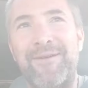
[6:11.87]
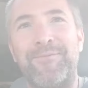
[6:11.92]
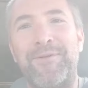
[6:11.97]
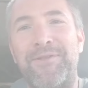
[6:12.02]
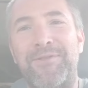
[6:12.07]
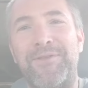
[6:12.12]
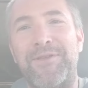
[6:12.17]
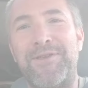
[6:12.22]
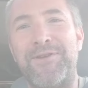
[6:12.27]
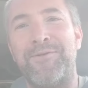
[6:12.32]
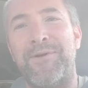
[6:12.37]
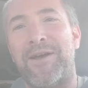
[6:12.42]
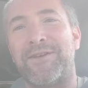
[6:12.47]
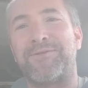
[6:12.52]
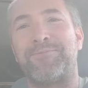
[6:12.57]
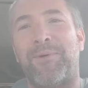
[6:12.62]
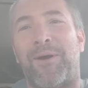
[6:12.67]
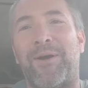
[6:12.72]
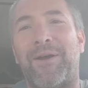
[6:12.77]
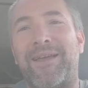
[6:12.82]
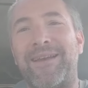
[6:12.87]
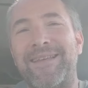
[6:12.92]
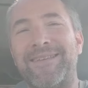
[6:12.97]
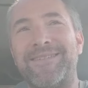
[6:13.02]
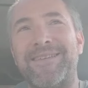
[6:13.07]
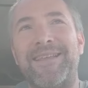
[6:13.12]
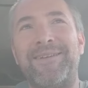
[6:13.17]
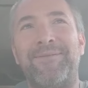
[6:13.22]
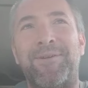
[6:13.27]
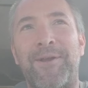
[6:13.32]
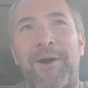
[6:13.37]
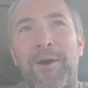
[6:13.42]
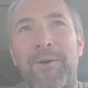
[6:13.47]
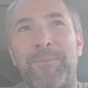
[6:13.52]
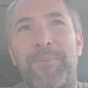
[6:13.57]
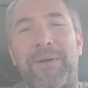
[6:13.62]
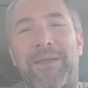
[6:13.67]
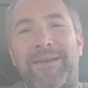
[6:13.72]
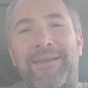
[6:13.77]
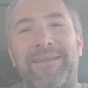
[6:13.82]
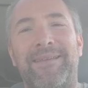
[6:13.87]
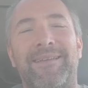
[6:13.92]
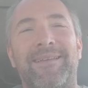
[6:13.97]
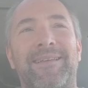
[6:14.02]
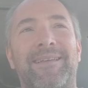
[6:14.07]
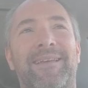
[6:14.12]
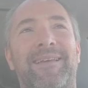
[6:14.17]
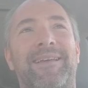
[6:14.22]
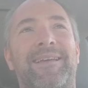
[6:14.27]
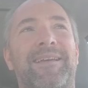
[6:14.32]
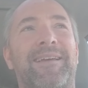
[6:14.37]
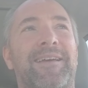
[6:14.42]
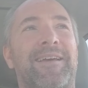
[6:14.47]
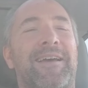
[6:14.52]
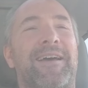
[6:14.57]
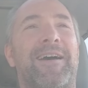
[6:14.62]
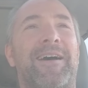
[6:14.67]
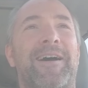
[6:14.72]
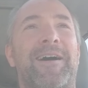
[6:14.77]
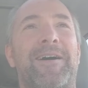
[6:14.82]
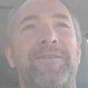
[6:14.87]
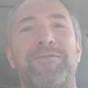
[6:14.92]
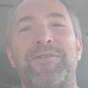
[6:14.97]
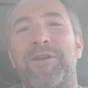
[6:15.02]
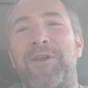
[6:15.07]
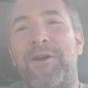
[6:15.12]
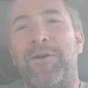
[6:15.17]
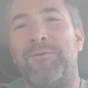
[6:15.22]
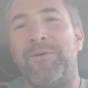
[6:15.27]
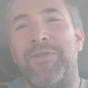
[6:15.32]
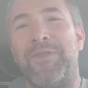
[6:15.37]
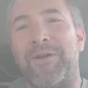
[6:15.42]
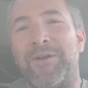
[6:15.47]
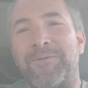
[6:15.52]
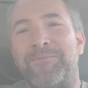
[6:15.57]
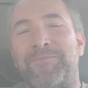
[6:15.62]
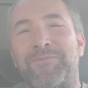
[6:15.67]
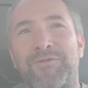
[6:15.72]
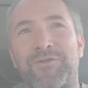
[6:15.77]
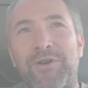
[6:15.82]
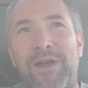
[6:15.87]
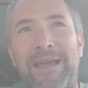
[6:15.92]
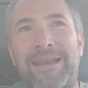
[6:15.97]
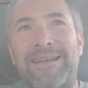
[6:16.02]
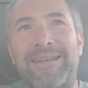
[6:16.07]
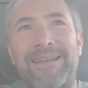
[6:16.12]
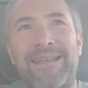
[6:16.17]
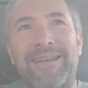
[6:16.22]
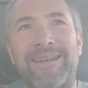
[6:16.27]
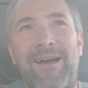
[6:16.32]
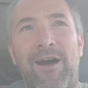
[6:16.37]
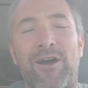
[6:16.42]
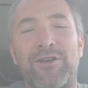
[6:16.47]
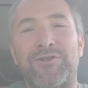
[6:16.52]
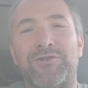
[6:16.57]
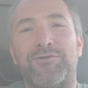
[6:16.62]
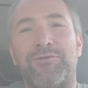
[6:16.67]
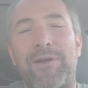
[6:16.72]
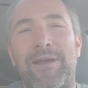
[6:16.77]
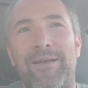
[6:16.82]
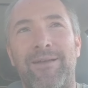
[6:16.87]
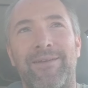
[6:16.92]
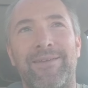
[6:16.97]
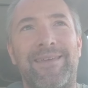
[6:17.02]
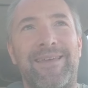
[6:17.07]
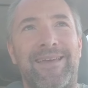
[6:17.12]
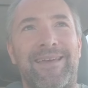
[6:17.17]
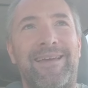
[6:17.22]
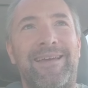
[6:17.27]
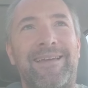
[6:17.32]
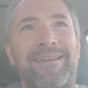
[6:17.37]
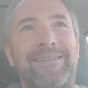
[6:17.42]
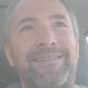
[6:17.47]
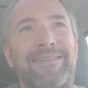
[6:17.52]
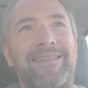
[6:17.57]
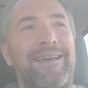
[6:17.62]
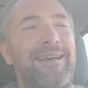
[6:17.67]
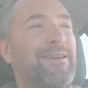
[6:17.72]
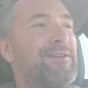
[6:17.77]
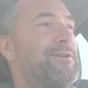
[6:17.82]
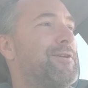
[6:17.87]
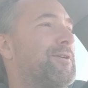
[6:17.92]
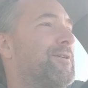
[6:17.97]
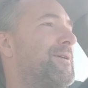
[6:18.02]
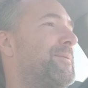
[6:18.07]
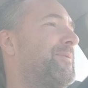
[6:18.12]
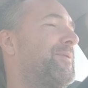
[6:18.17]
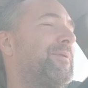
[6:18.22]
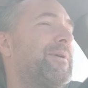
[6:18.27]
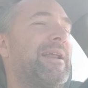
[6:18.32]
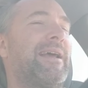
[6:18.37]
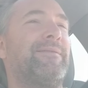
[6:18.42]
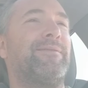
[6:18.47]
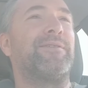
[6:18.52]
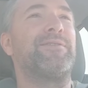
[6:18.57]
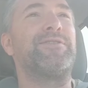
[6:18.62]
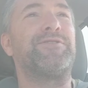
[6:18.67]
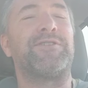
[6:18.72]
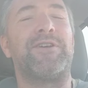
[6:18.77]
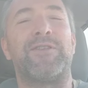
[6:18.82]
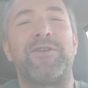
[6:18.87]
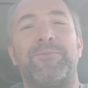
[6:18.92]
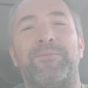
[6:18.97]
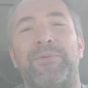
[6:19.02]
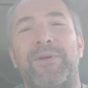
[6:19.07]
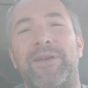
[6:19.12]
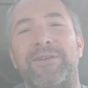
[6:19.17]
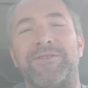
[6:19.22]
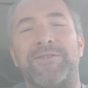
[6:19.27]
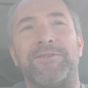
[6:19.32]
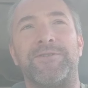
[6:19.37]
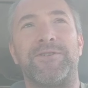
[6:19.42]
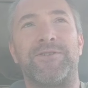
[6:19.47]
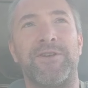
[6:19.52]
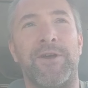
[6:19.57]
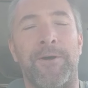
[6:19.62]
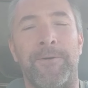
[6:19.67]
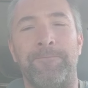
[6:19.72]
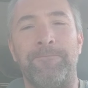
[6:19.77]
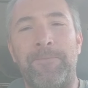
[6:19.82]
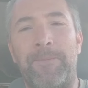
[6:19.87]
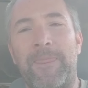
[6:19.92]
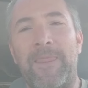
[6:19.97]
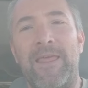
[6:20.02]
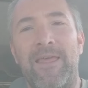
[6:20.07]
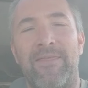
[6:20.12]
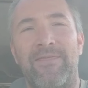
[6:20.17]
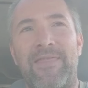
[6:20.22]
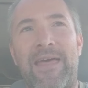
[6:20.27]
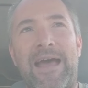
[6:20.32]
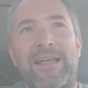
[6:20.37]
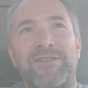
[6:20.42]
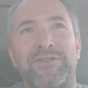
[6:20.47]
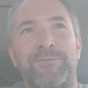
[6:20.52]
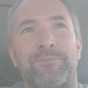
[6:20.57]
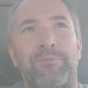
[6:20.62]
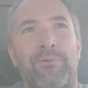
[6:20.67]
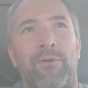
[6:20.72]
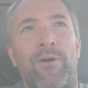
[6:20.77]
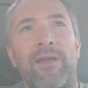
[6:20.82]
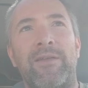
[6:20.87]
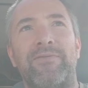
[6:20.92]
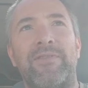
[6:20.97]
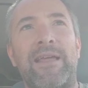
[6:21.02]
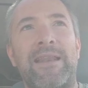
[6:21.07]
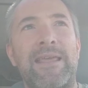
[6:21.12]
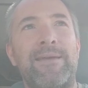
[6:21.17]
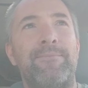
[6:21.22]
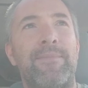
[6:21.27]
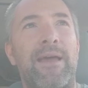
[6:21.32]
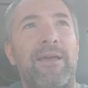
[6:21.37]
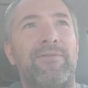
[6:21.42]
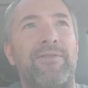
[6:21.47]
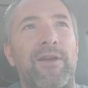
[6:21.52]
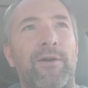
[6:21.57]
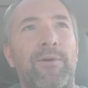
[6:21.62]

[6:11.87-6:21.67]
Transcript: when the us market isn't even open uh, you know when they're trading in australia and uh, europe or whatever these other places so that's a point that he made there